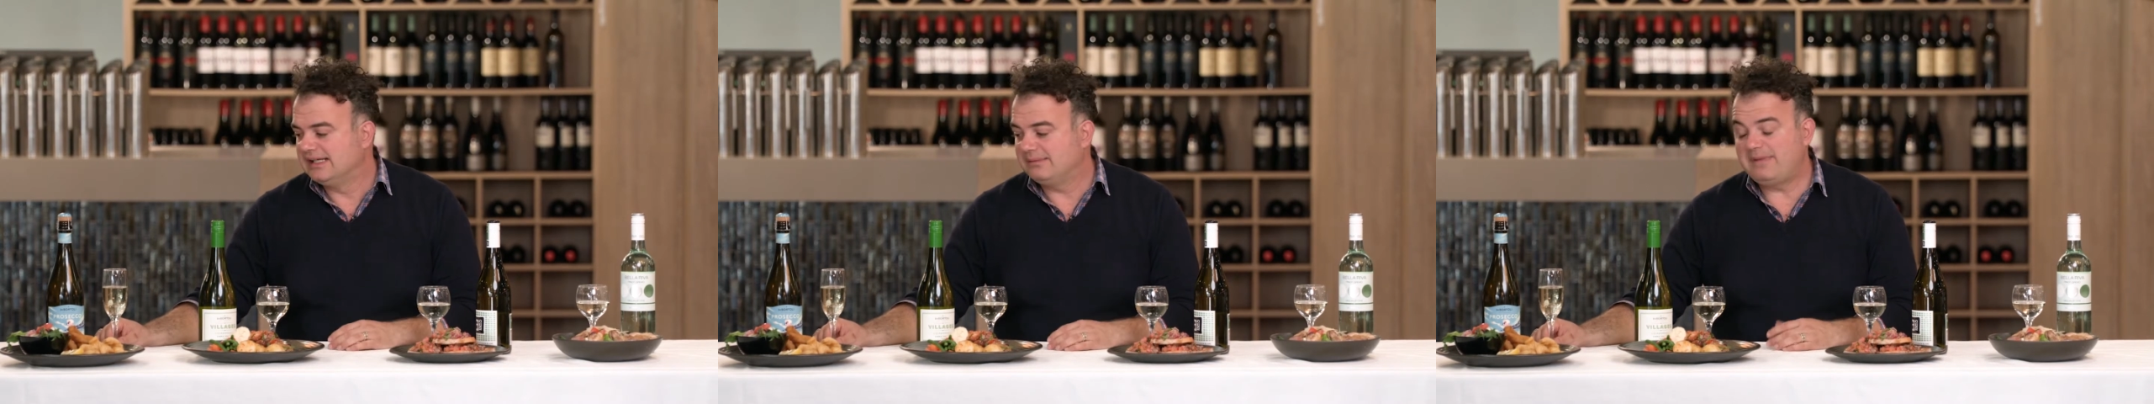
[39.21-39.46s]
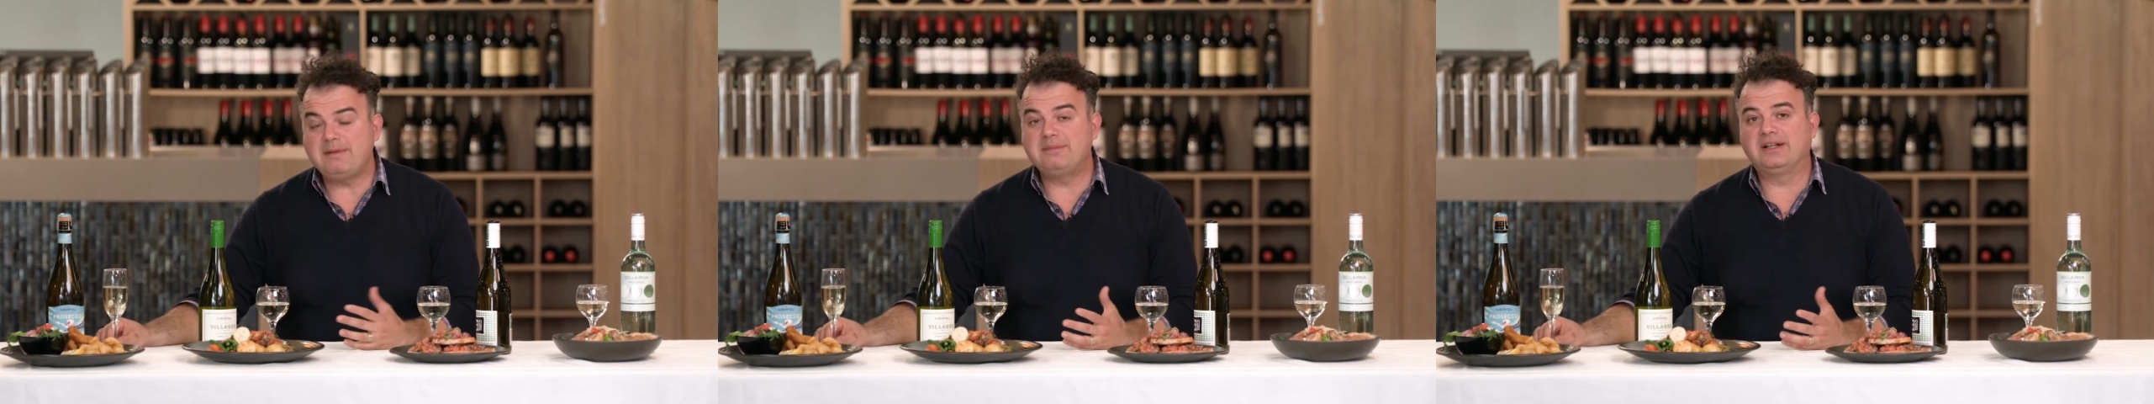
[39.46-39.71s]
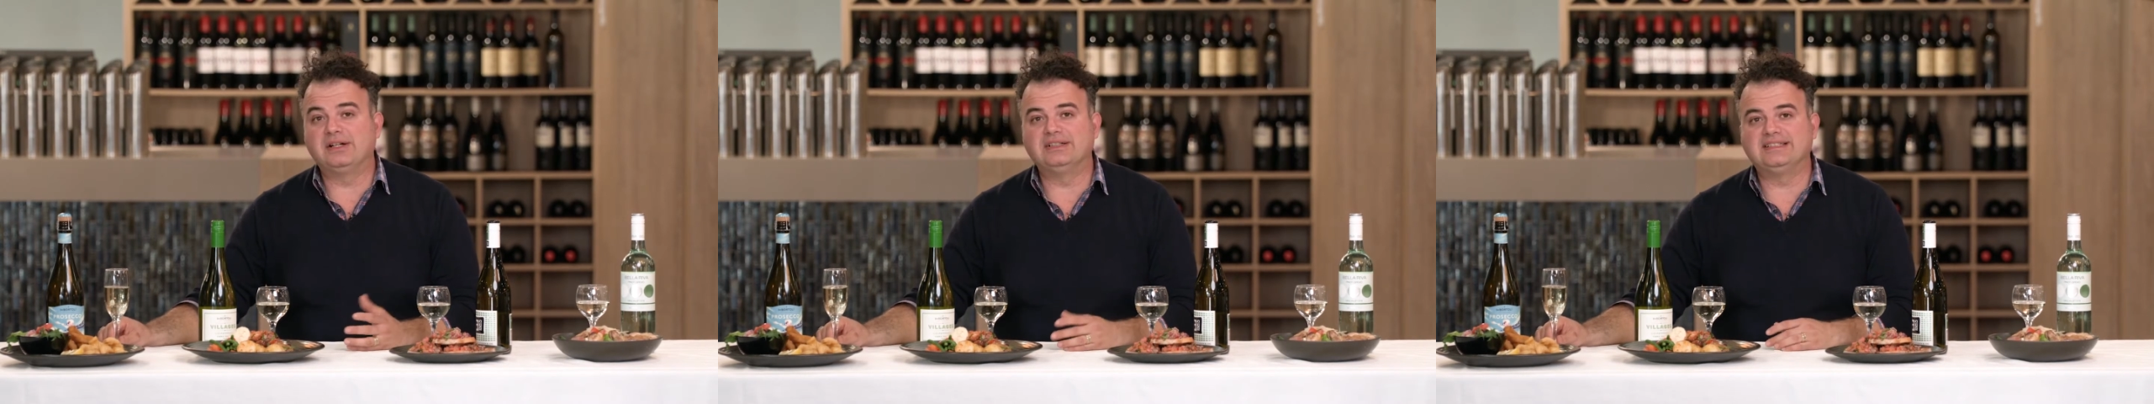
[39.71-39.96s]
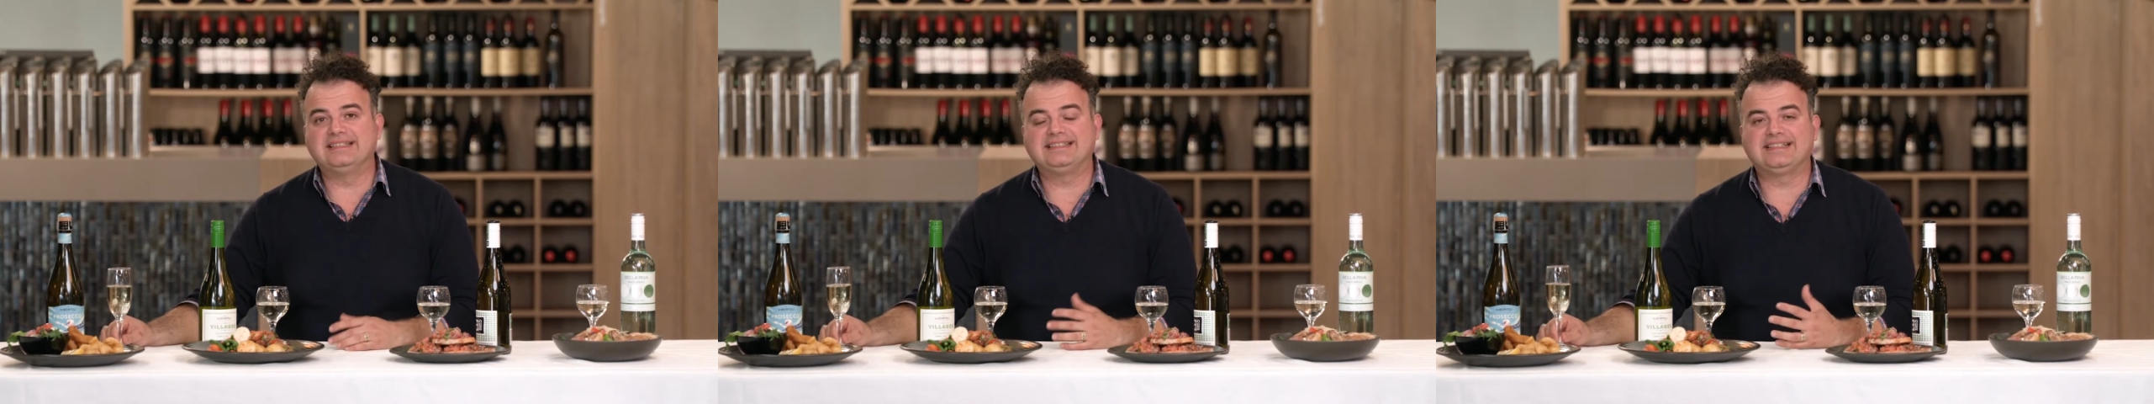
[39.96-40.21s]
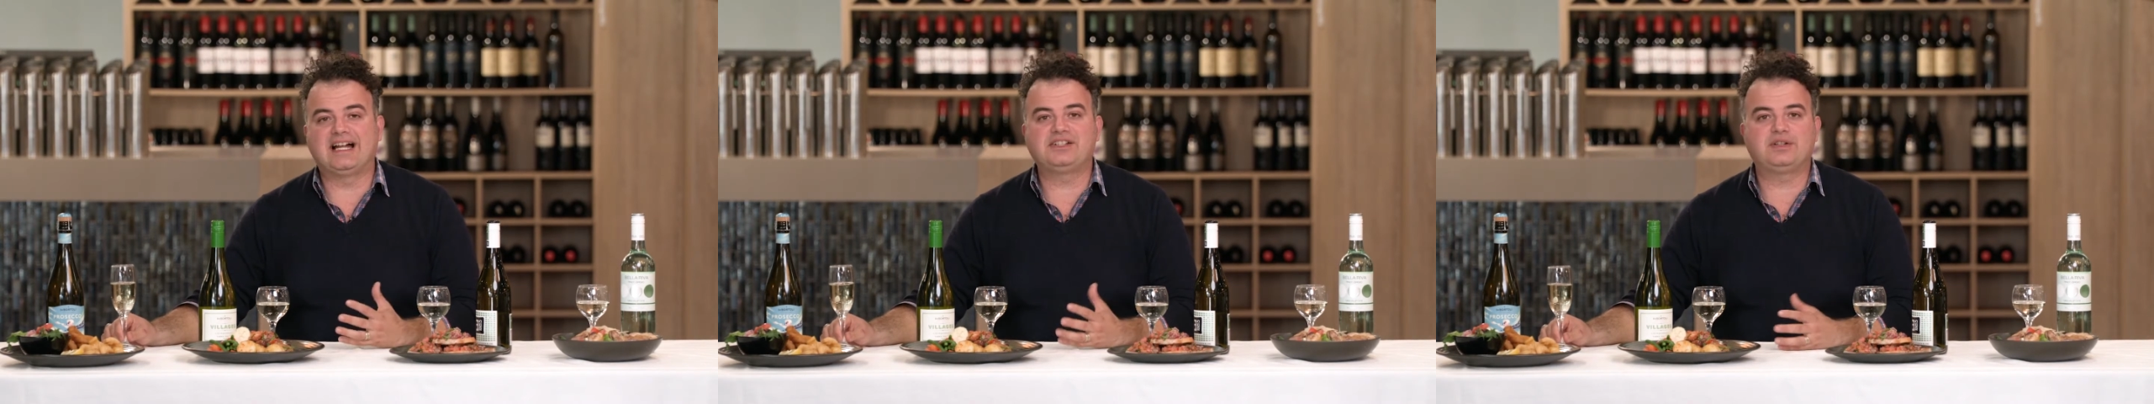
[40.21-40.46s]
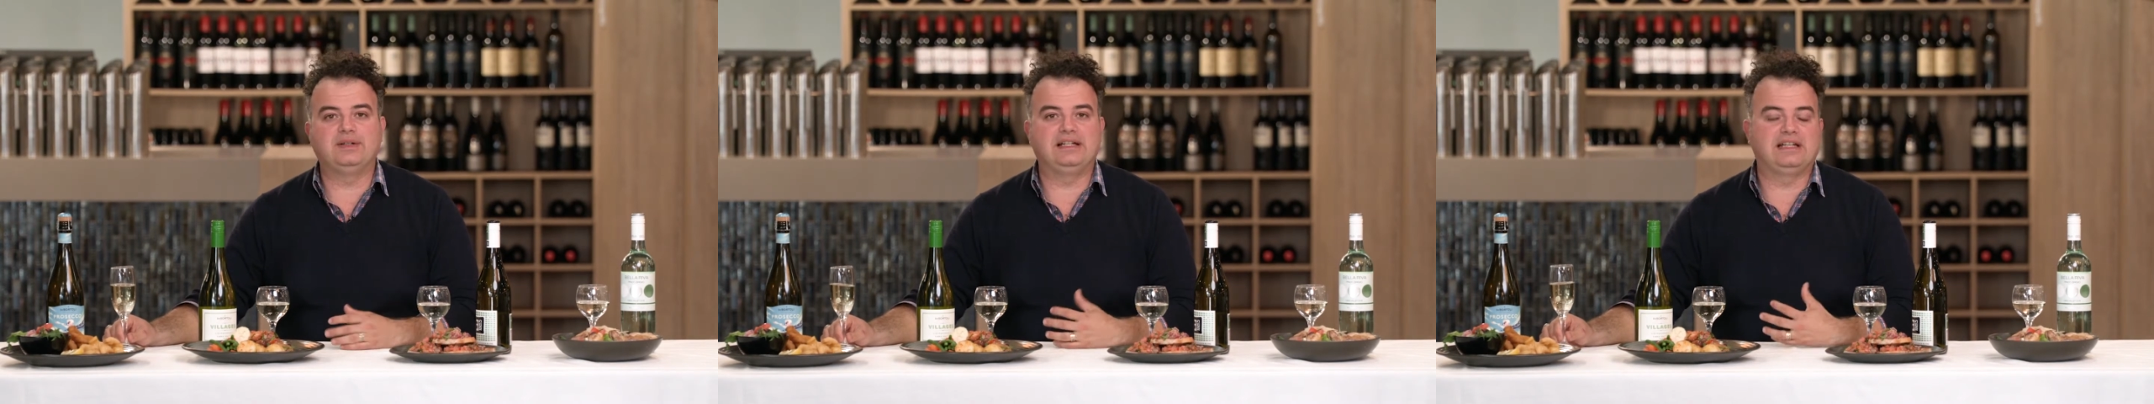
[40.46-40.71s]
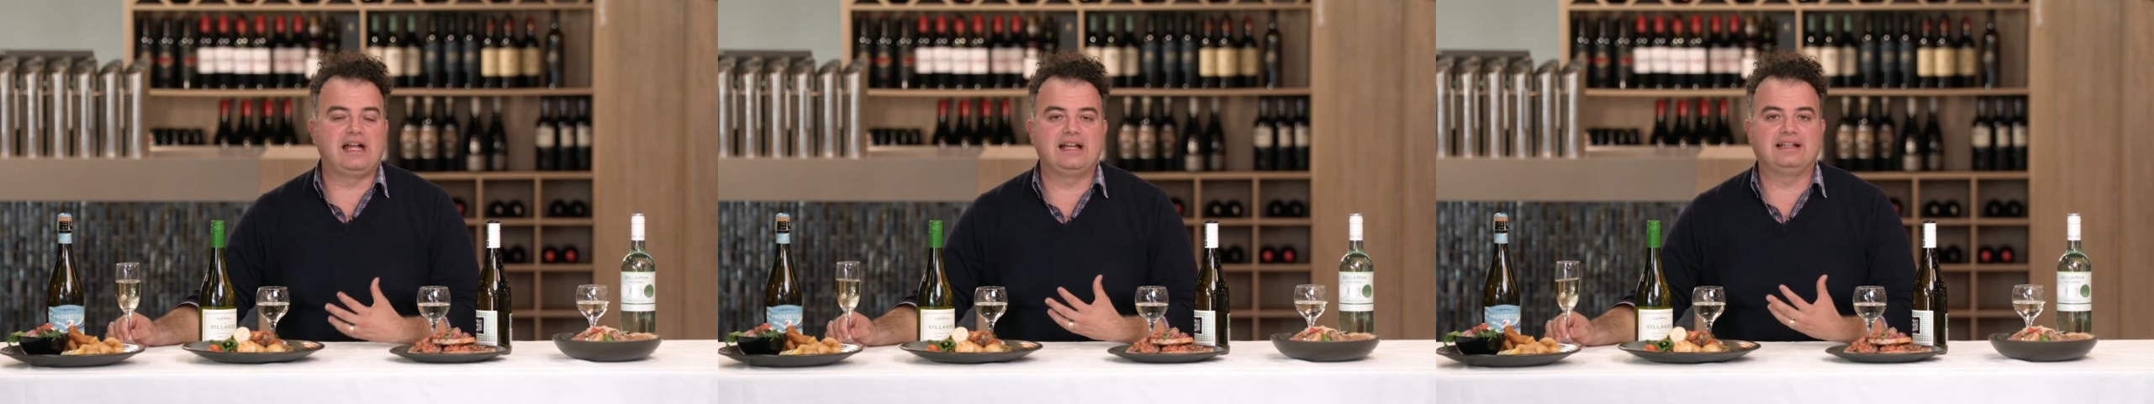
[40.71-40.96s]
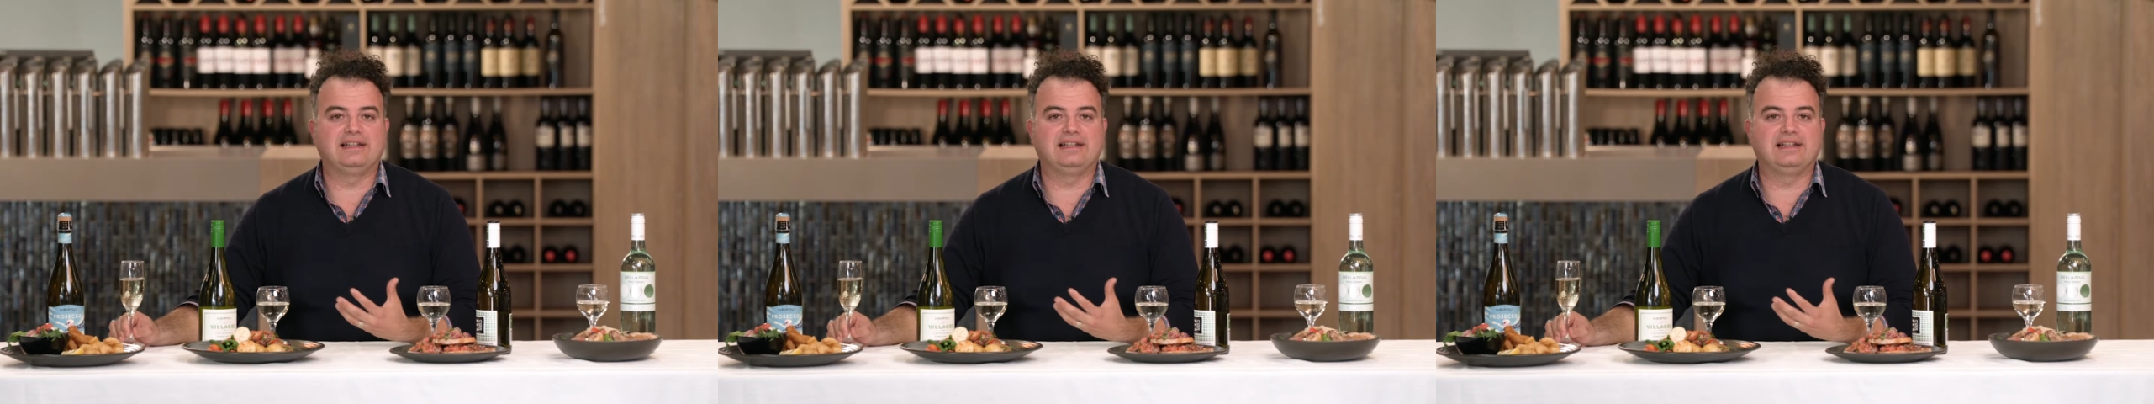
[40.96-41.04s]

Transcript: Maybe because it's such really like